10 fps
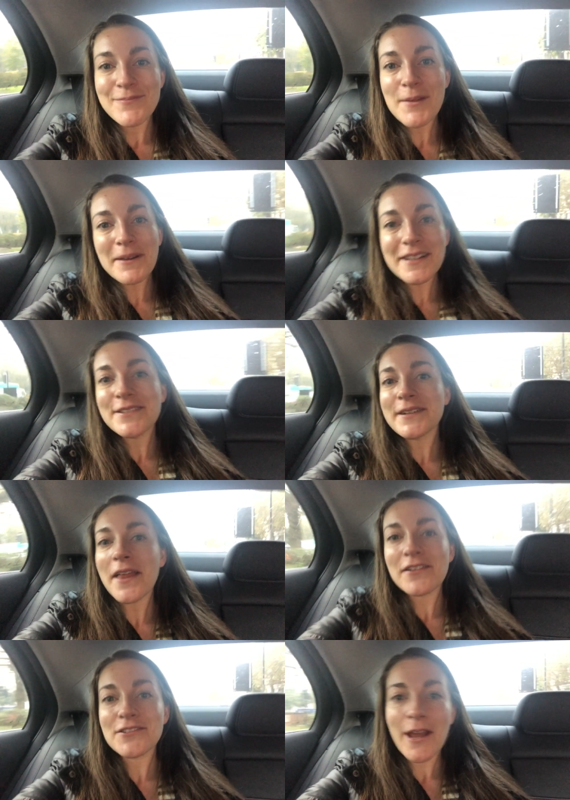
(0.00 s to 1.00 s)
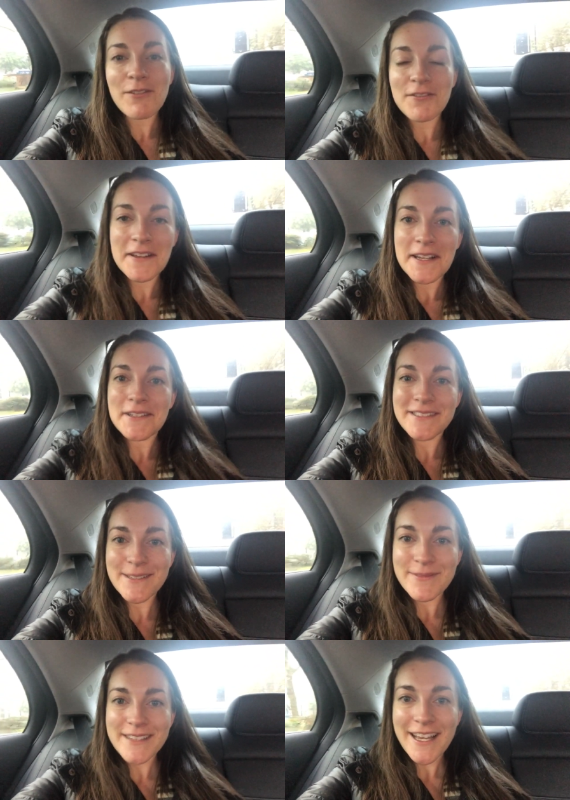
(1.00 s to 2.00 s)
maybe I'll do another travel video
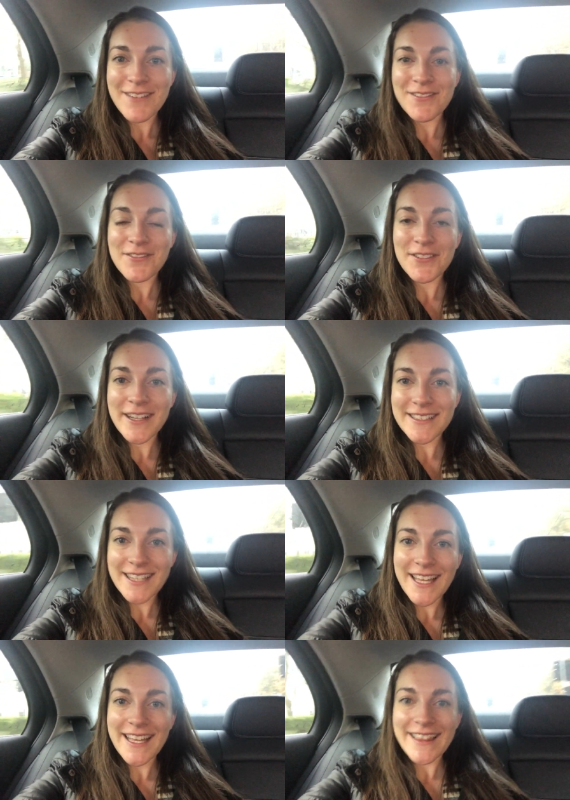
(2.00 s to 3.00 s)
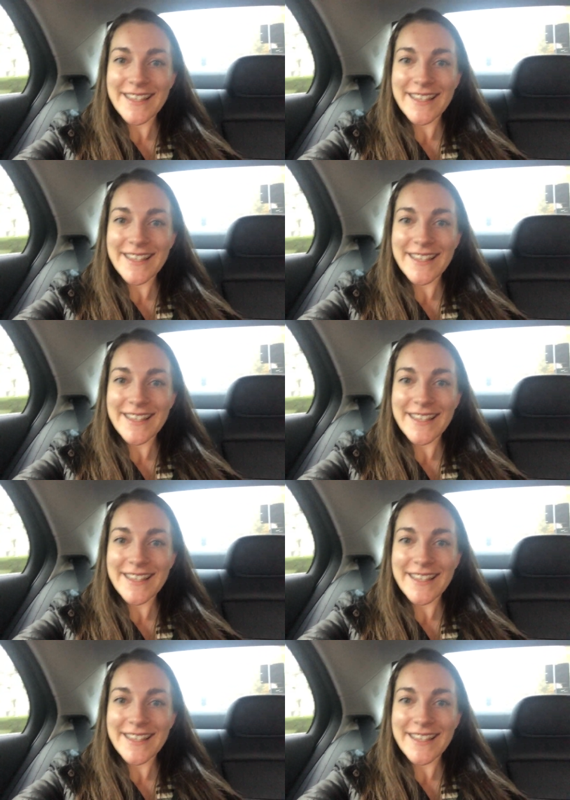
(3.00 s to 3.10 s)
sometime if you guys like